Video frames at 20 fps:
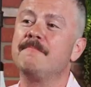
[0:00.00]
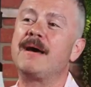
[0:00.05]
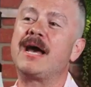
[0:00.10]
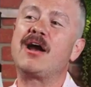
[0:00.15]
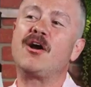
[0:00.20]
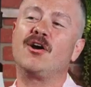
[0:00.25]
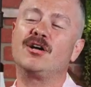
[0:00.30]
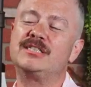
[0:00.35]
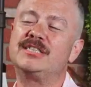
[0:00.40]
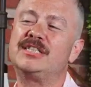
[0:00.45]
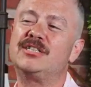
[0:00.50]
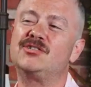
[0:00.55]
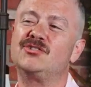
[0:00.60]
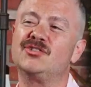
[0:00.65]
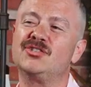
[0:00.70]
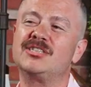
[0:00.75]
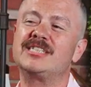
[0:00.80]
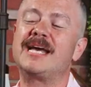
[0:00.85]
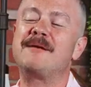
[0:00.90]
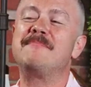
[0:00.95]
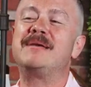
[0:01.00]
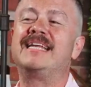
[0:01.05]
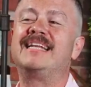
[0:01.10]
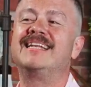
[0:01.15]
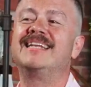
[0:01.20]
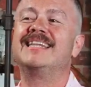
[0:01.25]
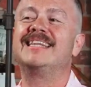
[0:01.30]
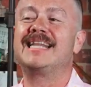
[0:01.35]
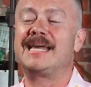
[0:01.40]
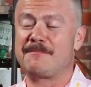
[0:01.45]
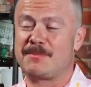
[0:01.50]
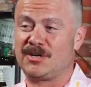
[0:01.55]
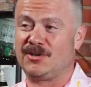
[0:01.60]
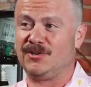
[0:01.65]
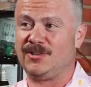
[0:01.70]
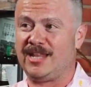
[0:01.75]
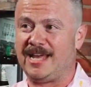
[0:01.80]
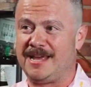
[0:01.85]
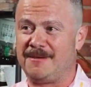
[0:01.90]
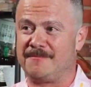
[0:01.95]
By hard citrus, I mean
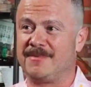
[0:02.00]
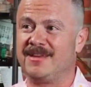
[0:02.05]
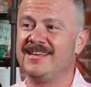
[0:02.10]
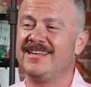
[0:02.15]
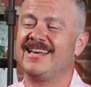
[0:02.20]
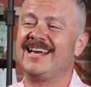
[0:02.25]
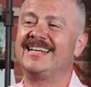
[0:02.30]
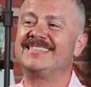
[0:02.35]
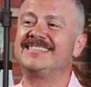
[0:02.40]
lemon or lime,